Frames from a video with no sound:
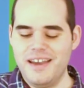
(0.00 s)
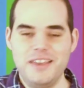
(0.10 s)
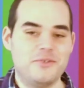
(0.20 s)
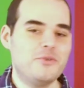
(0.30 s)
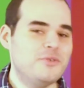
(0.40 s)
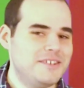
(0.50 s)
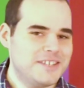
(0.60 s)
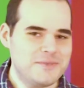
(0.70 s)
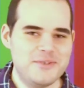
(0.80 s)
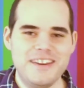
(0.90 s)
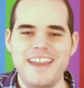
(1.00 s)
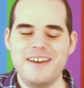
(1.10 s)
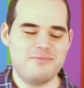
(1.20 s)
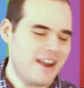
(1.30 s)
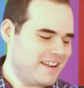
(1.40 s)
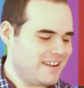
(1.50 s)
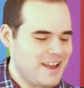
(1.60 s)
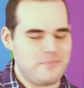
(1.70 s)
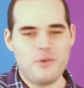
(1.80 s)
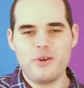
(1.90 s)
either ruin someone's day or brighten it
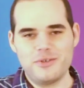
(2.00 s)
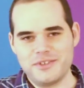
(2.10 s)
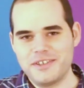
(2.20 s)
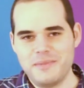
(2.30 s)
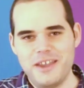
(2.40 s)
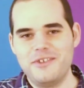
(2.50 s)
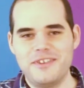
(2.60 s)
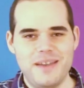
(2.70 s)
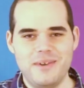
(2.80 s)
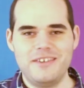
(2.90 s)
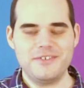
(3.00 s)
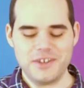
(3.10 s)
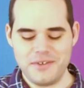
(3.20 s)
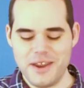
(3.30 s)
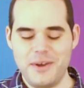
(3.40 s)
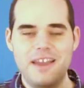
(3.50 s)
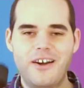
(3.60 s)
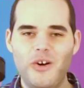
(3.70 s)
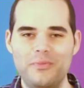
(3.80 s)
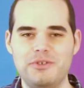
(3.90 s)
up or just make your day better. So anyway, I
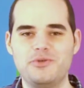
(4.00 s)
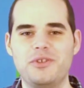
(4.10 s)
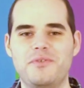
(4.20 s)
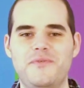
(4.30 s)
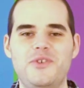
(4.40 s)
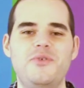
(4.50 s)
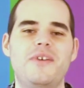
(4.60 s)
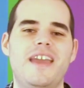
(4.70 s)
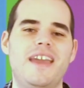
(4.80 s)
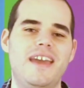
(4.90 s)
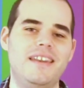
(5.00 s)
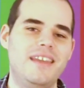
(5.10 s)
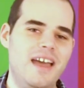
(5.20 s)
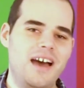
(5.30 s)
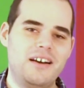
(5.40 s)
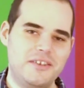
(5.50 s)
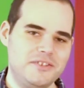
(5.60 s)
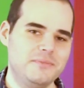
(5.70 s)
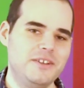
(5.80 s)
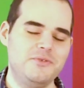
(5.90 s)
hope you enjoyed the review, and I'll give you
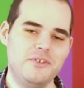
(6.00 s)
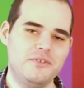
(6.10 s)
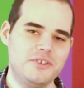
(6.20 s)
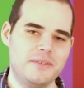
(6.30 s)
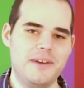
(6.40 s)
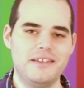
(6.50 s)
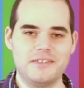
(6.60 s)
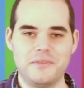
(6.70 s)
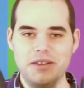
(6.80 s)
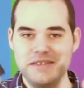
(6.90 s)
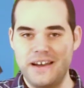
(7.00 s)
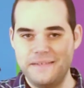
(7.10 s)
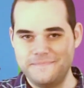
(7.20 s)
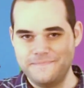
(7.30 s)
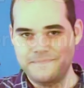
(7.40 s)
some links so you can go check them out. So thanks a lot.